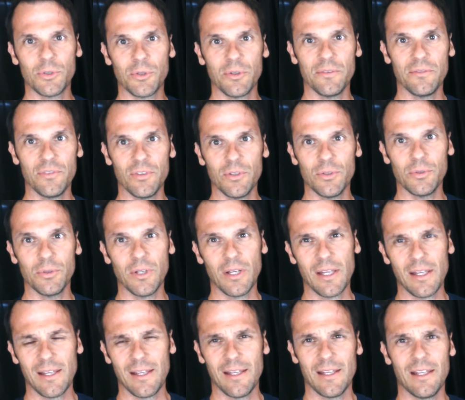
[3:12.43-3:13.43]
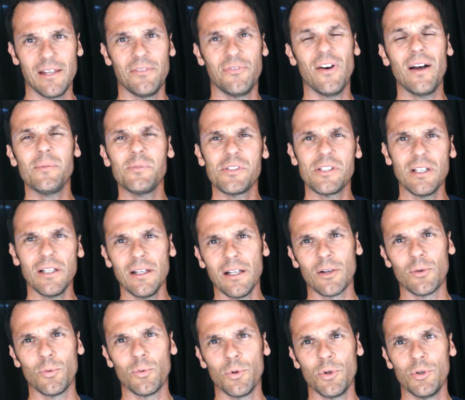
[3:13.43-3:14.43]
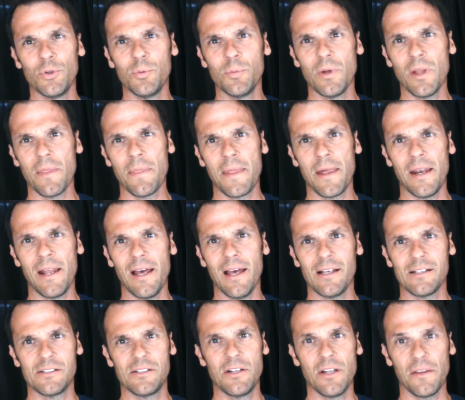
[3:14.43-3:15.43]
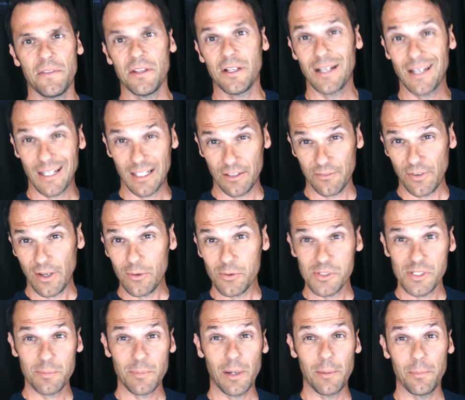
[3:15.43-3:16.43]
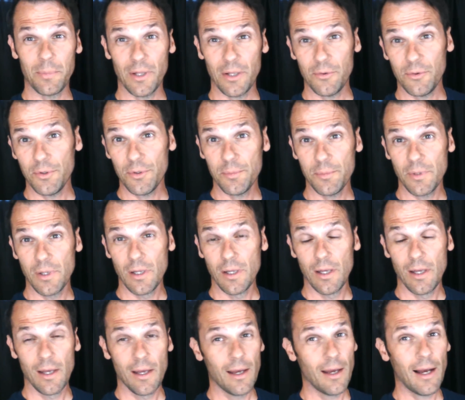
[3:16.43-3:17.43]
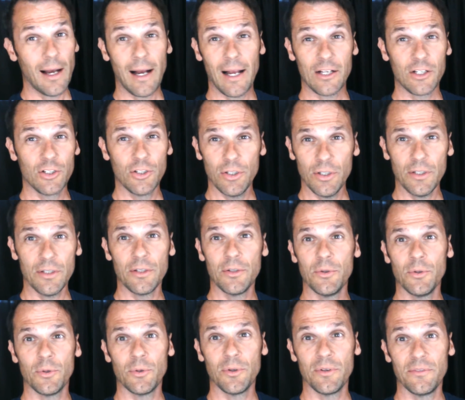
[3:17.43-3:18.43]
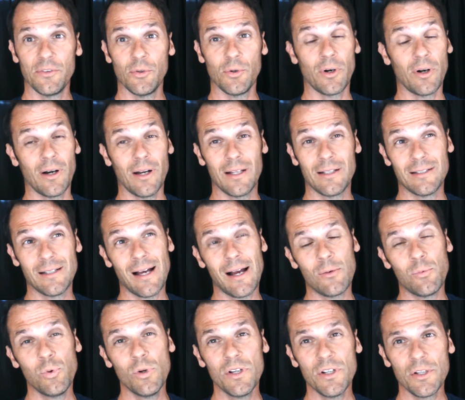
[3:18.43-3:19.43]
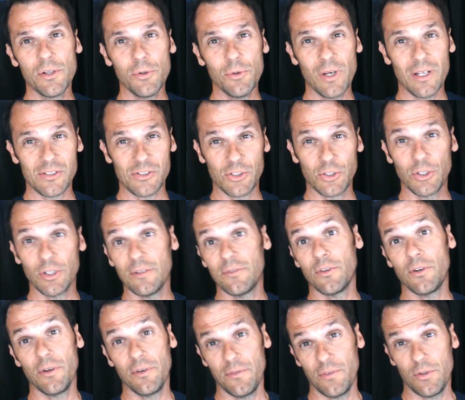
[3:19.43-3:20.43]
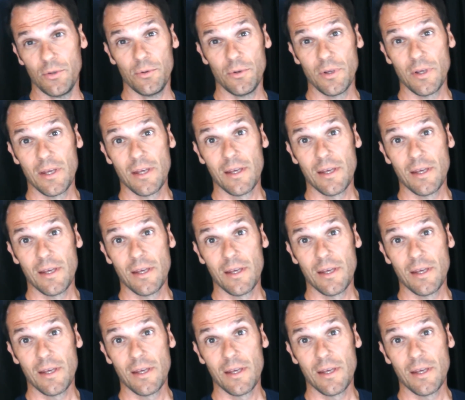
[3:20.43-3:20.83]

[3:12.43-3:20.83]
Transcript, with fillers: to review. If I'm sitting in a room that has nothing, like if I was in my bedroom I couldn't do a review or I, I wouldn't do as good of a review.